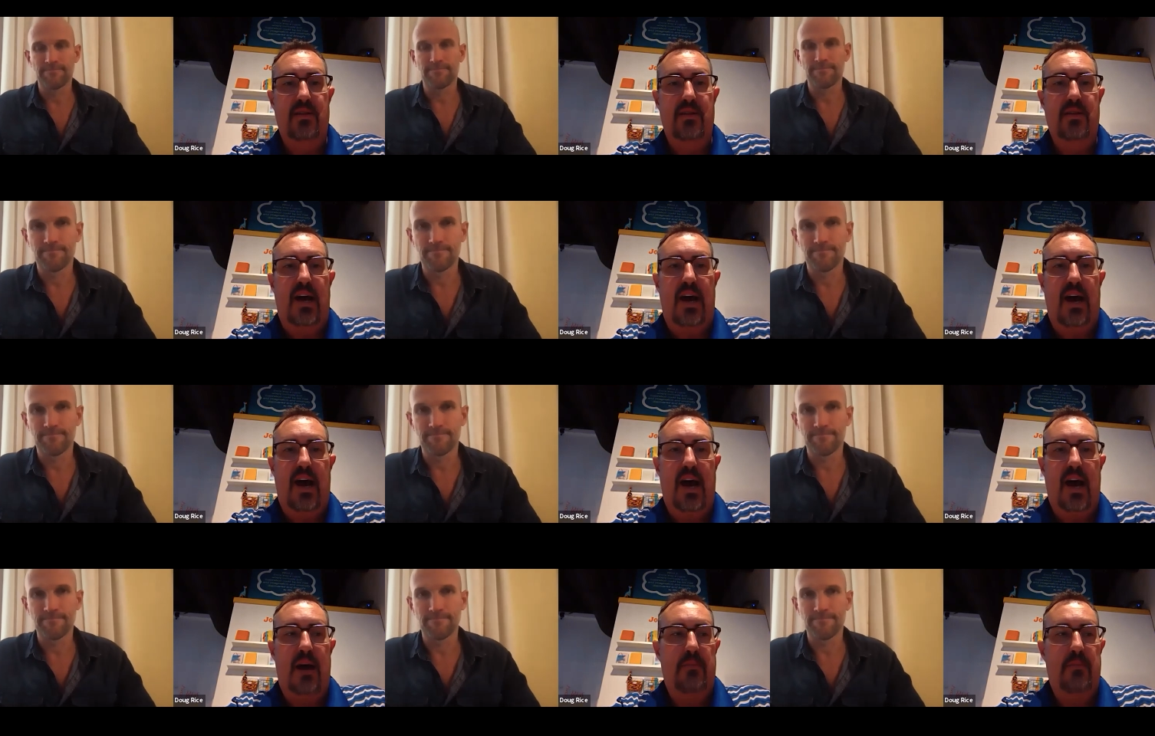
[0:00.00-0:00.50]

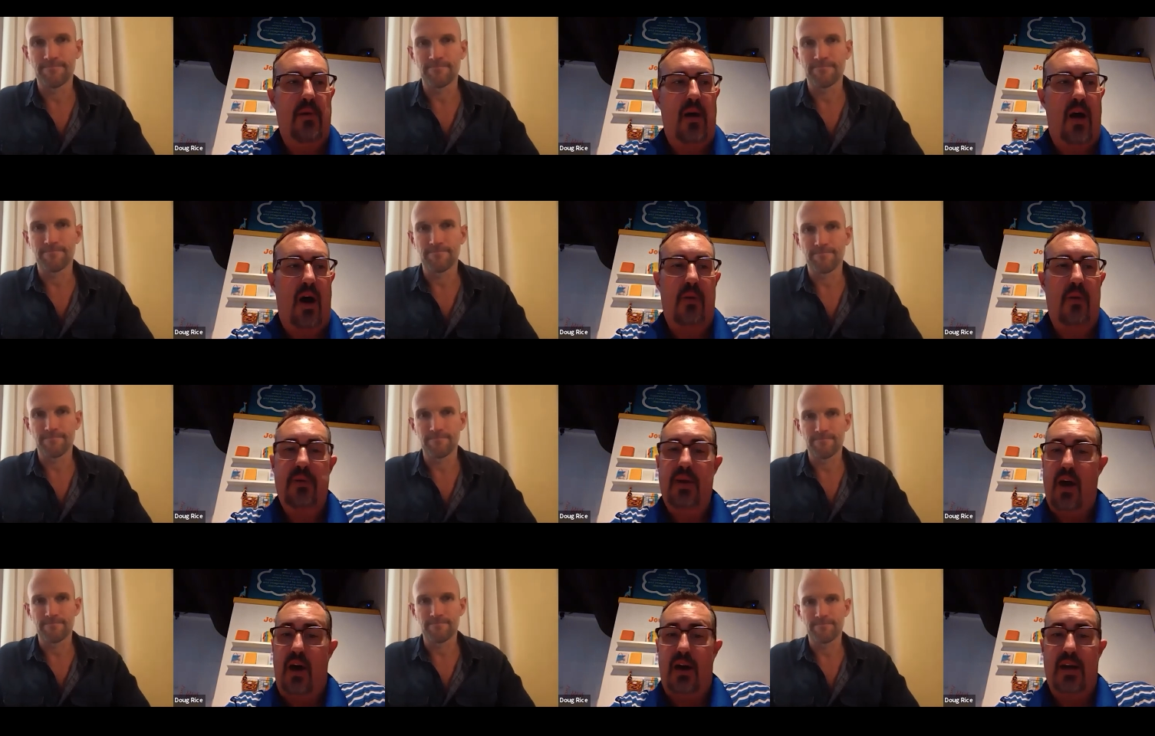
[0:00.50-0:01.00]
Speaker 1: Um, I'll
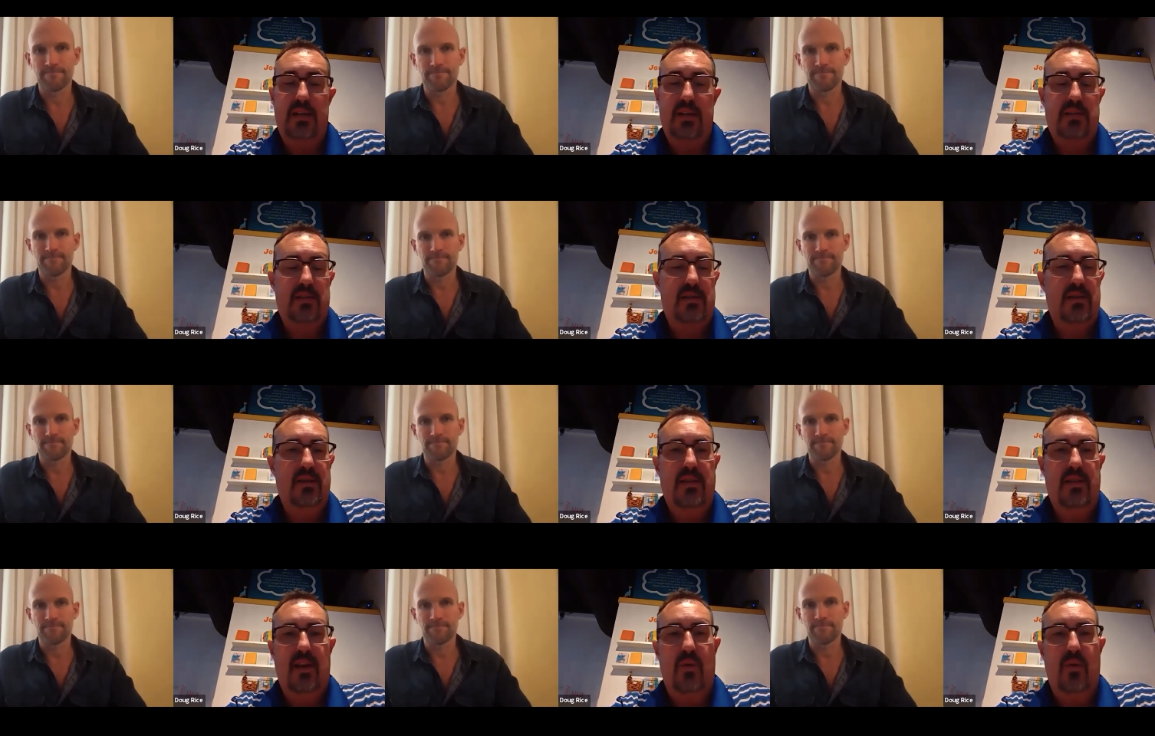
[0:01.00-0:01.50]
be honest.
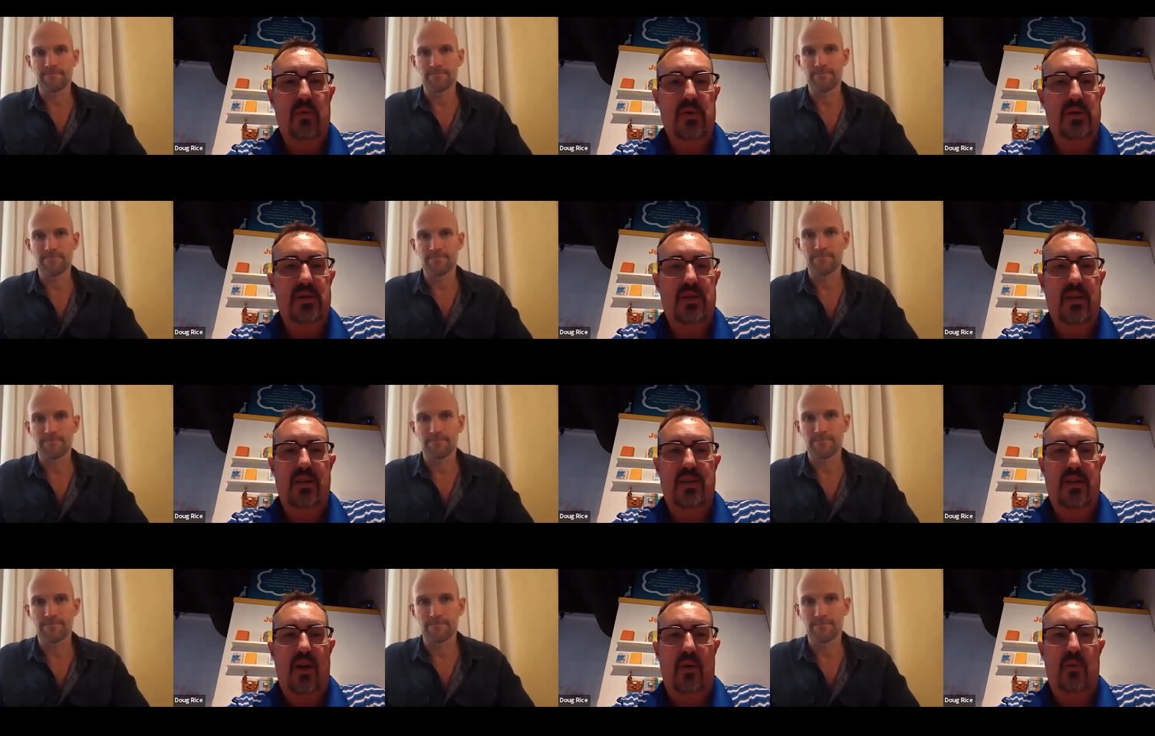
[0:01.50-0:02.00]
There was a
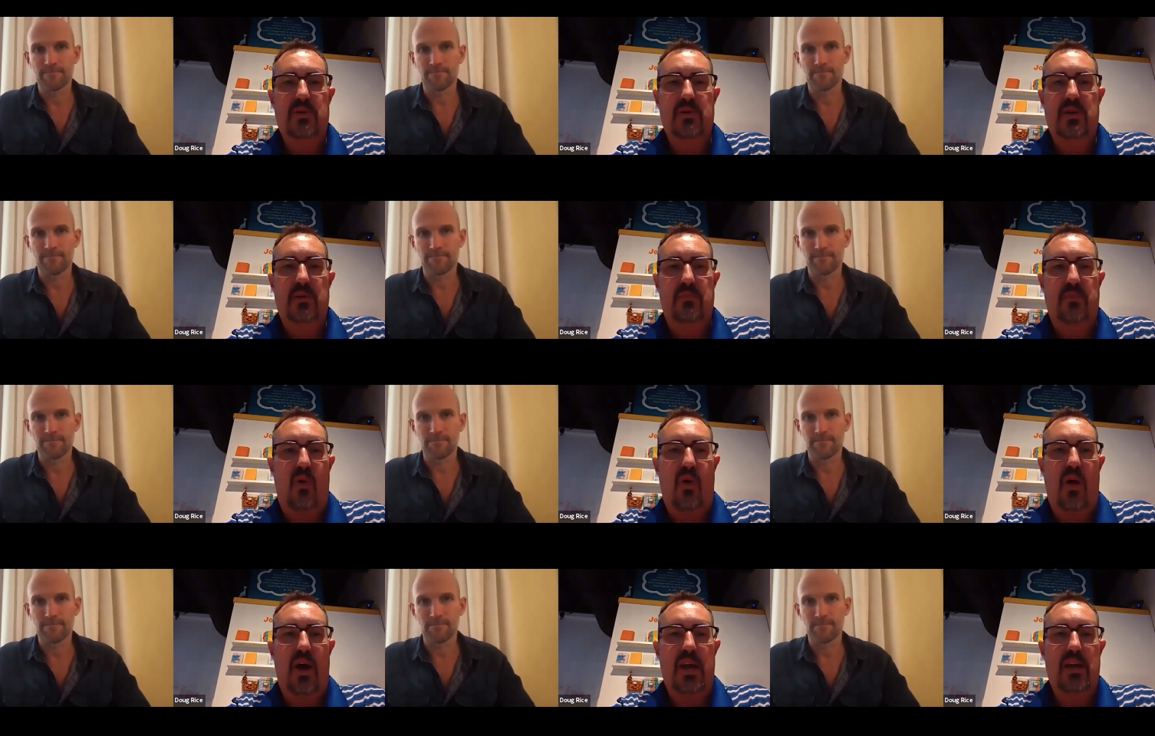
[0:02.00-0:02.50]
there was a
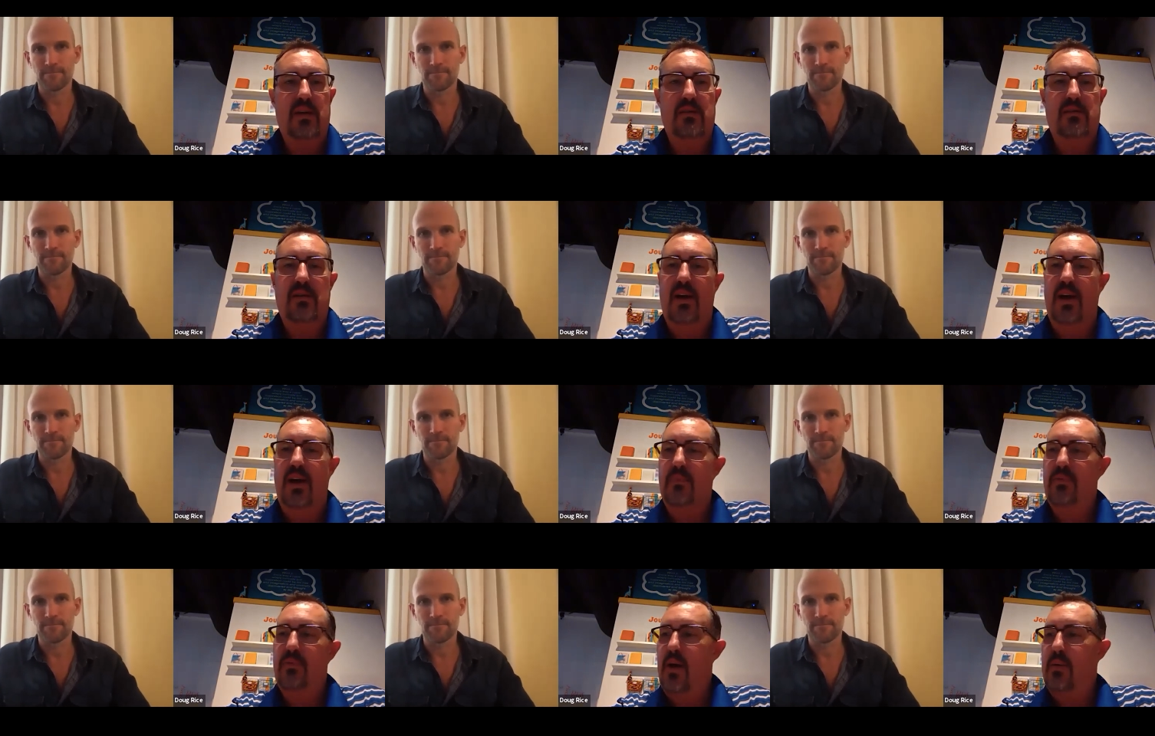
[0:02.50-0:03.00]
point
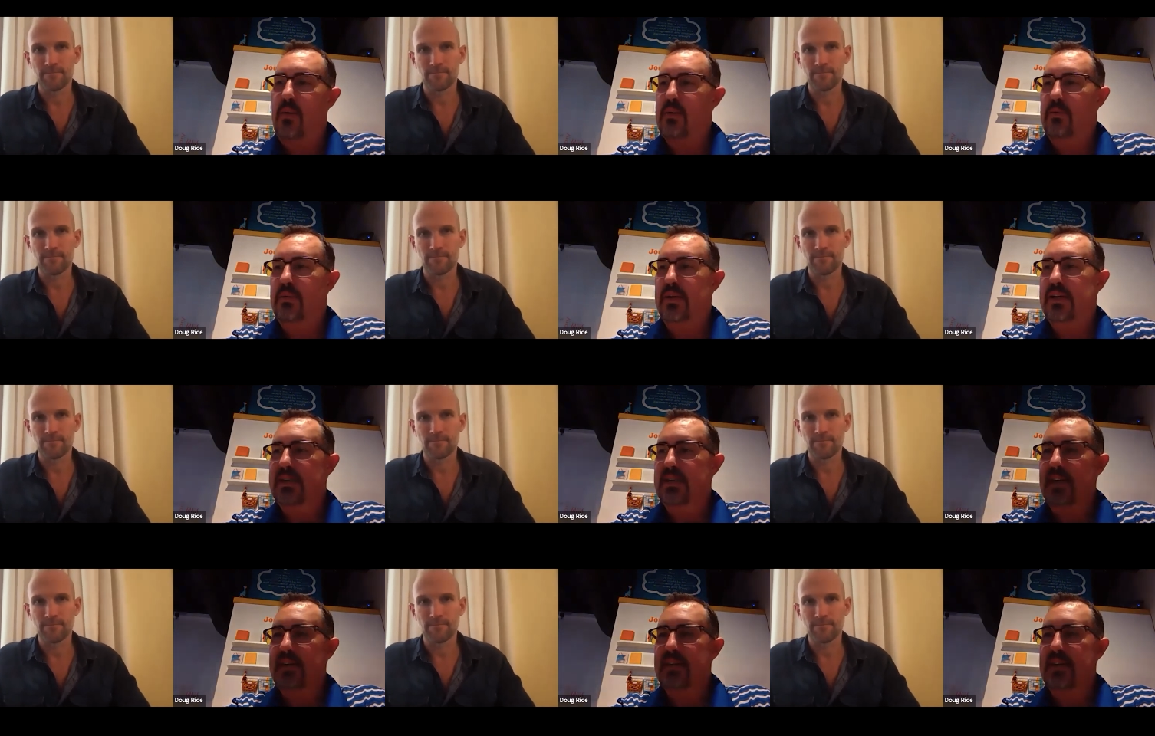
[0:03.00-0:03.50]
uh, probably
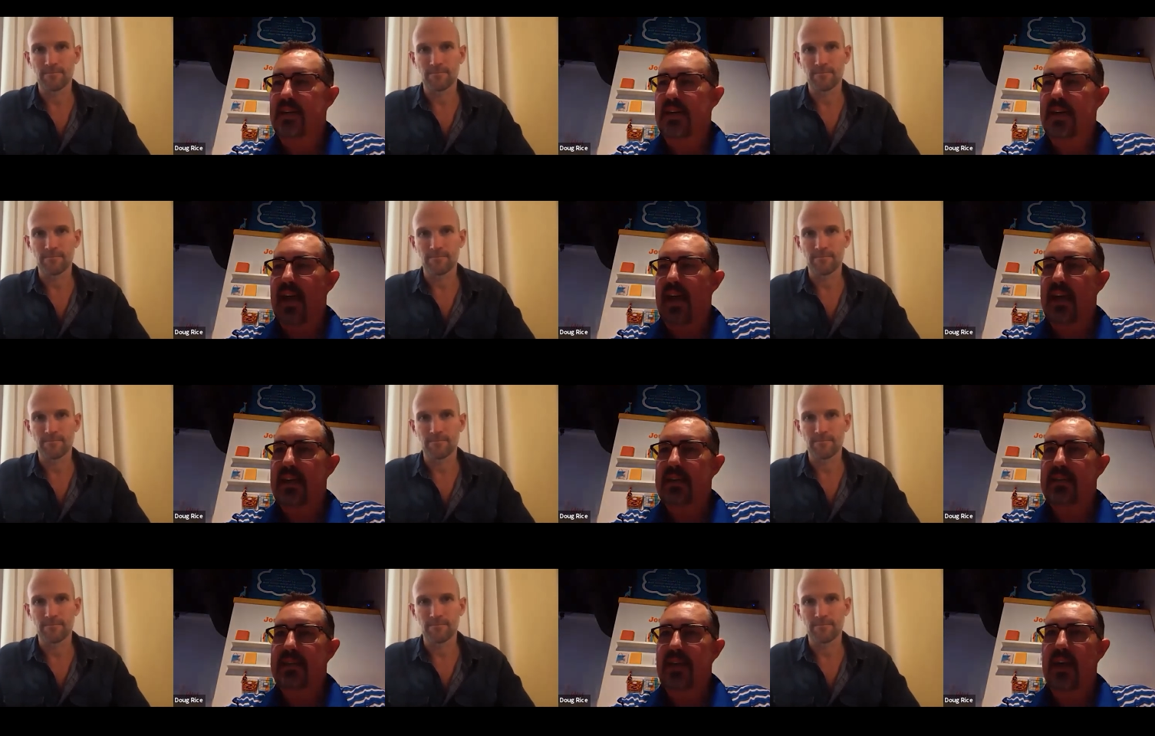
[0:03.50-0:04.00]
60
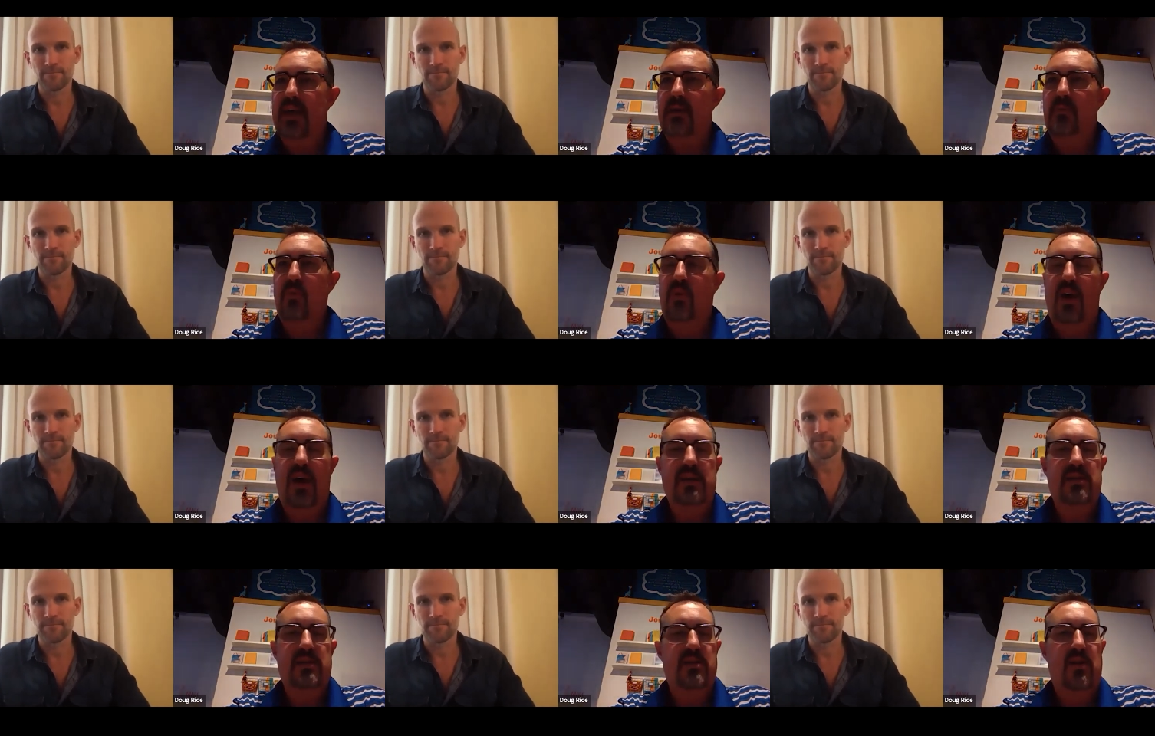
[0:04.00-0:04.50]
days in
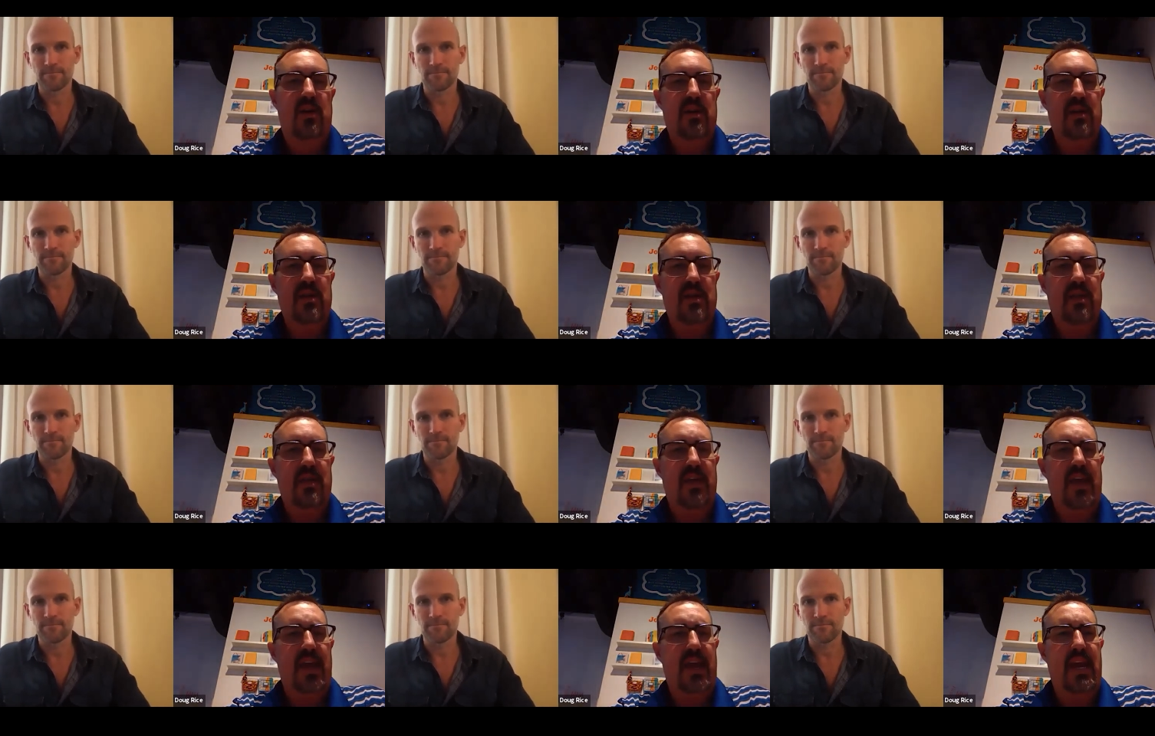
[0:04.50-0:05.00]
where I started
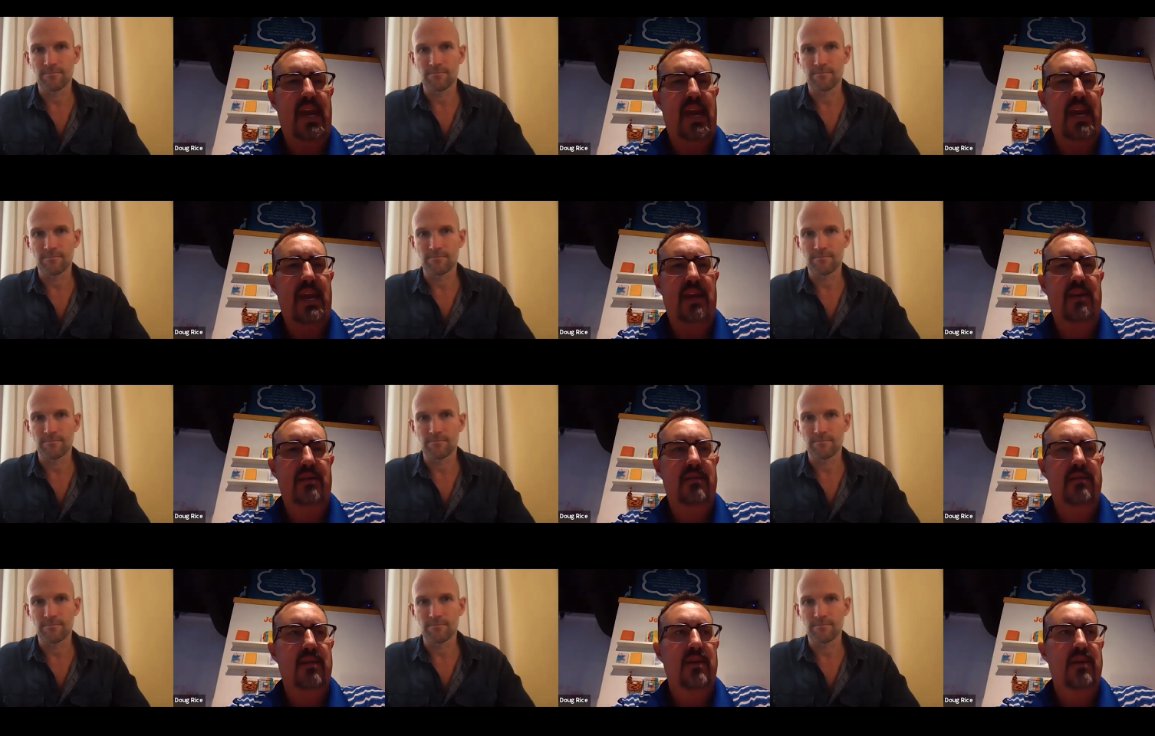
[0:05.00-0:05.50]

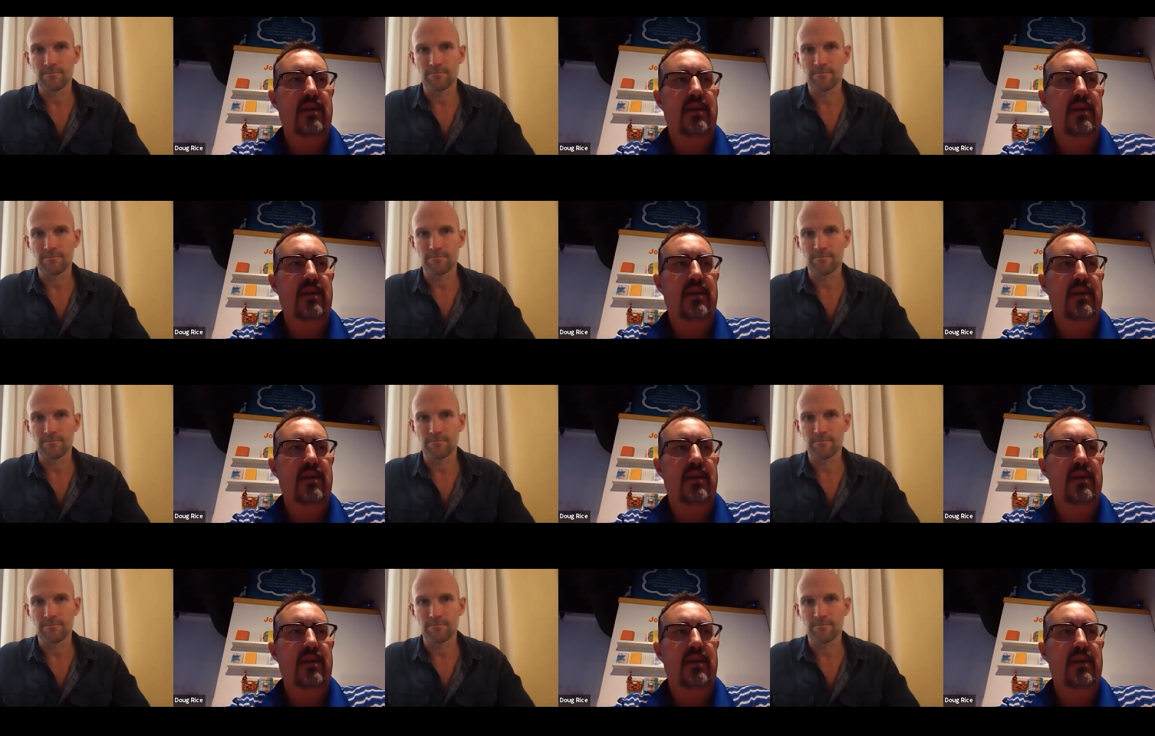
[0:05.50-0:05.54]
thinking